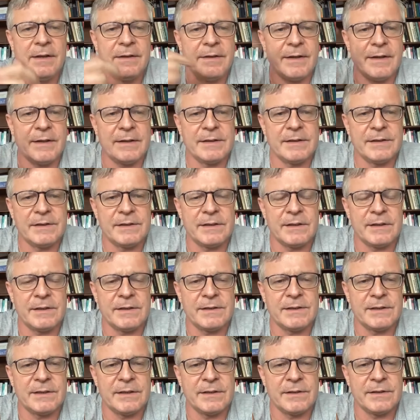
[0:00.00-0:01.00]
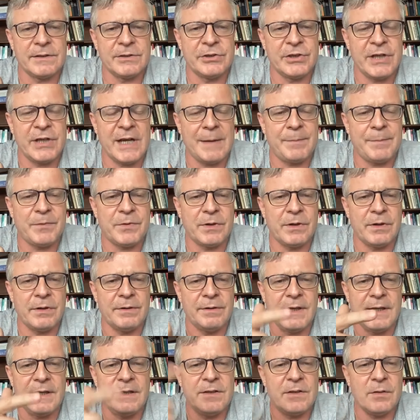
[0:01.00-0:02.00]
There's a chapter
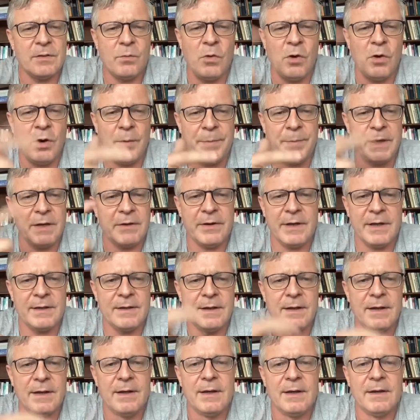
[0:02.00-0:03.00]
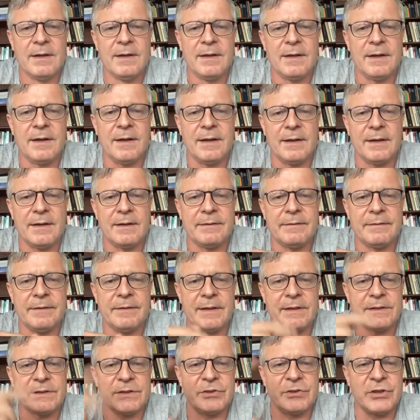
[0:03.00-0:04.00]
on the interwar period.
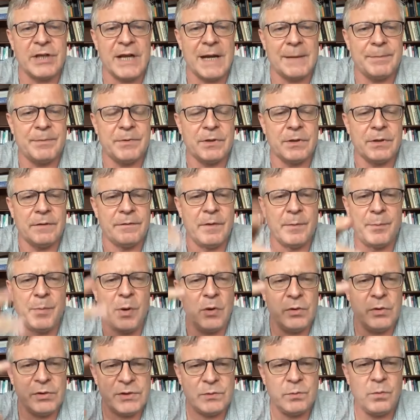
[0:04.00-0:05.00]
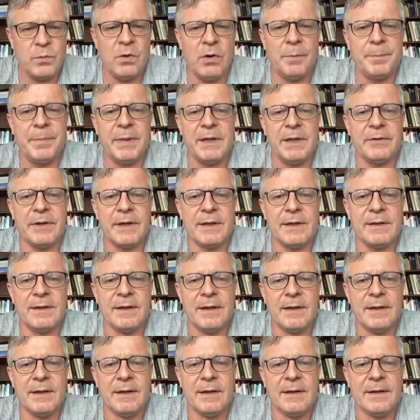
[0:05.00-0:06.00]
There's a chapter of the post-war
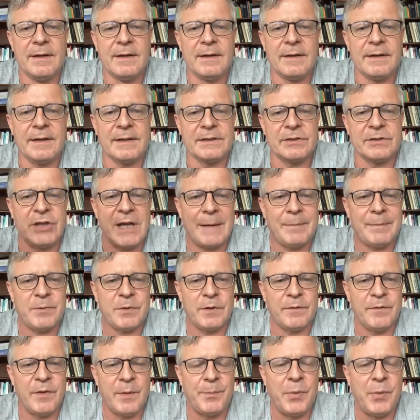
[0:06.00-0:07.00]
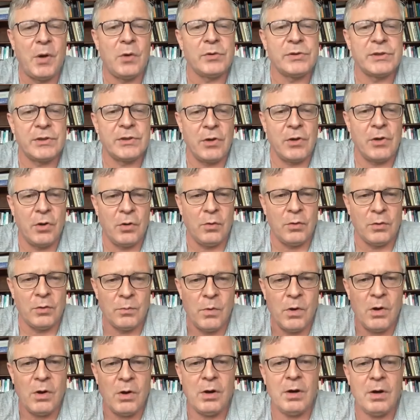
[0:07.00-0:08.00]
period. There's a chapter of the post-Cold
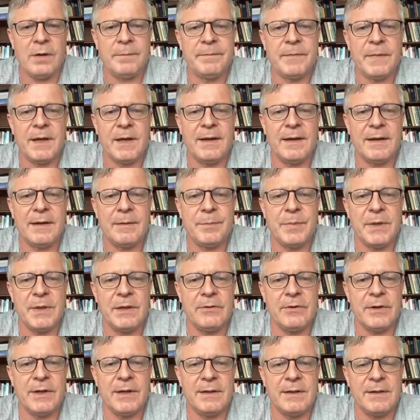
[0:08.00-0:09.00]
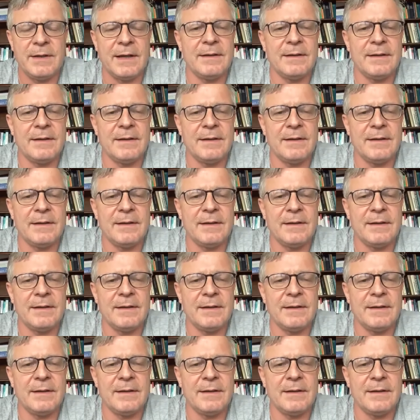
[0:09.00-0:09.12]
War period.